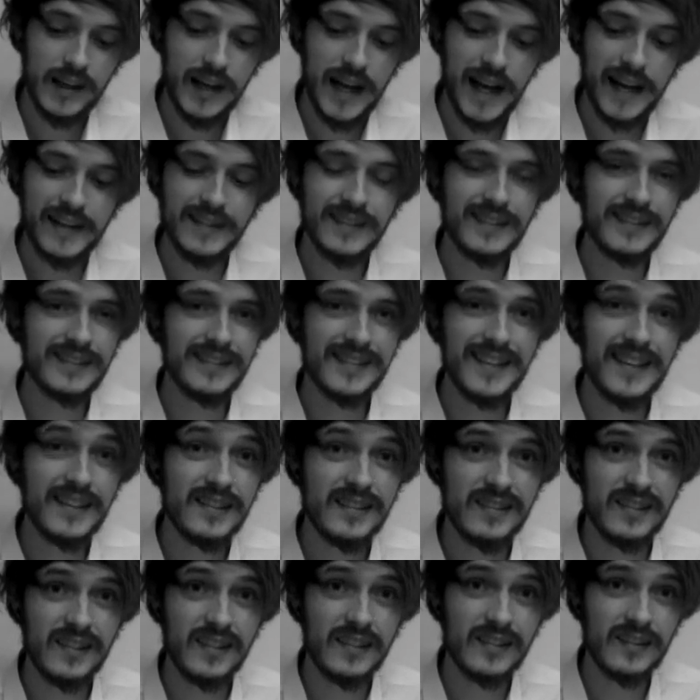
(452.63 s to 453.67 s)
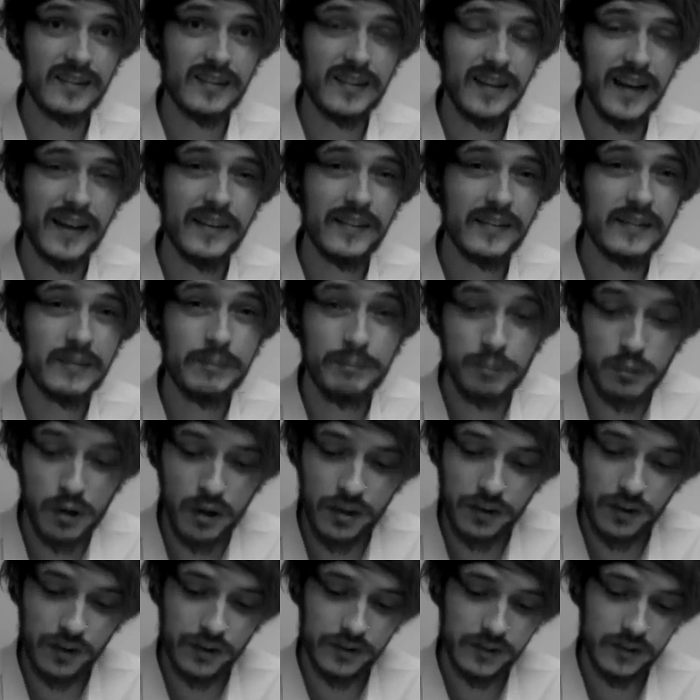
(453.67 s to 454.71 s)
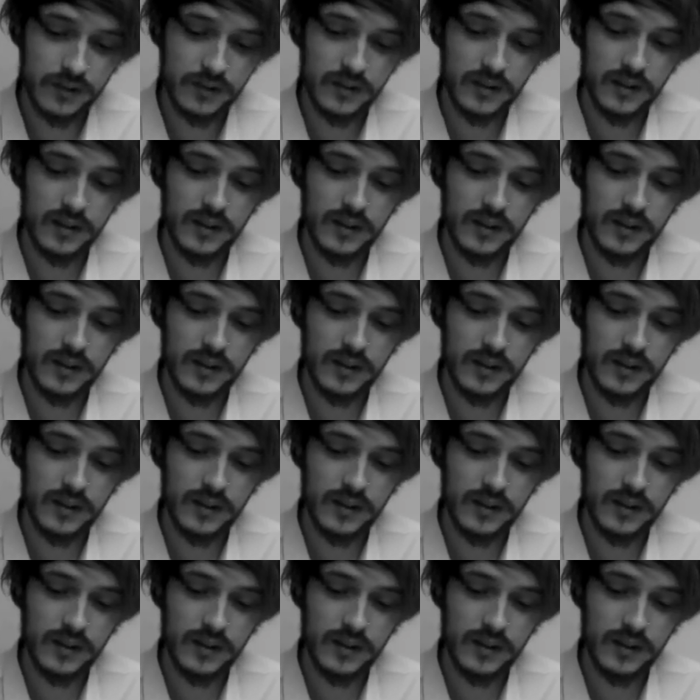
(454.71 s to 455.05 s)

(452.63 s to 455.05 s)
as sisters and as brothers,